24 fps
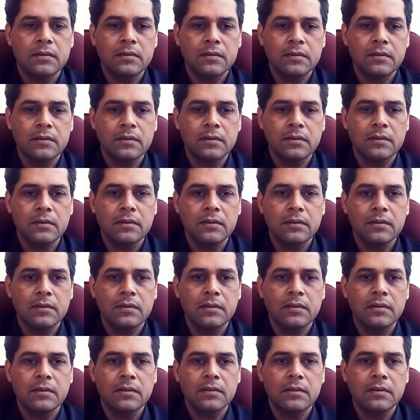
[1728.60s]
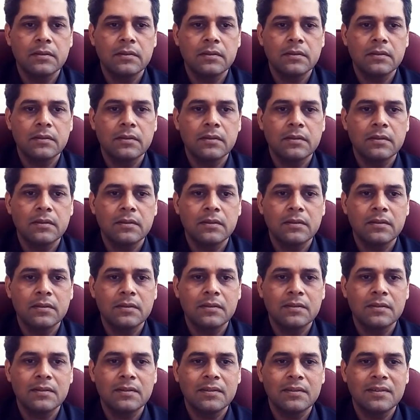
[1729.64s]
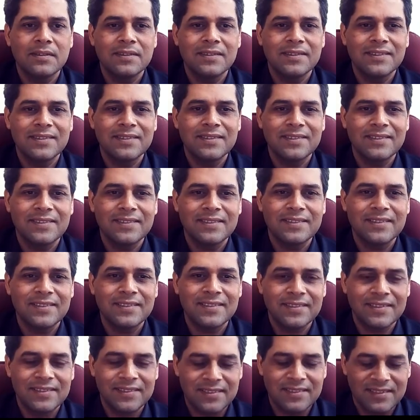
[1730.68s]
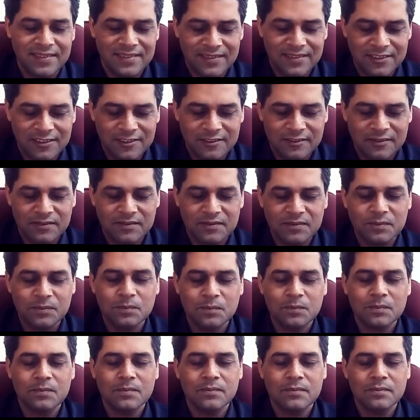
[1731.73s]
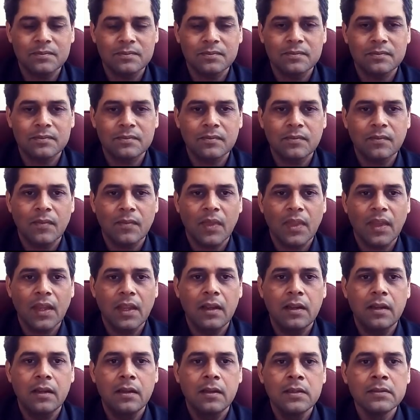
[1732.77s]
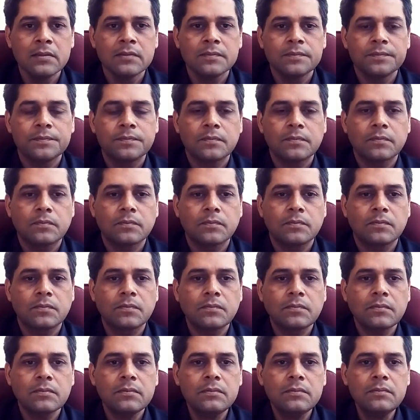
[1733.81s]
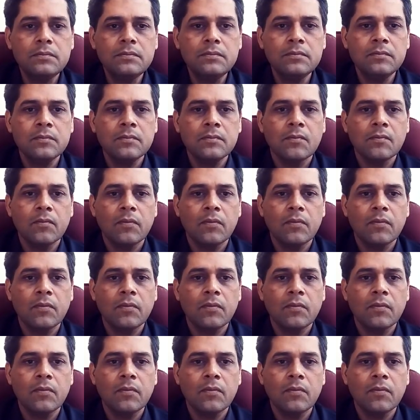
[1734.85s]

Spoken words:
(not speaking)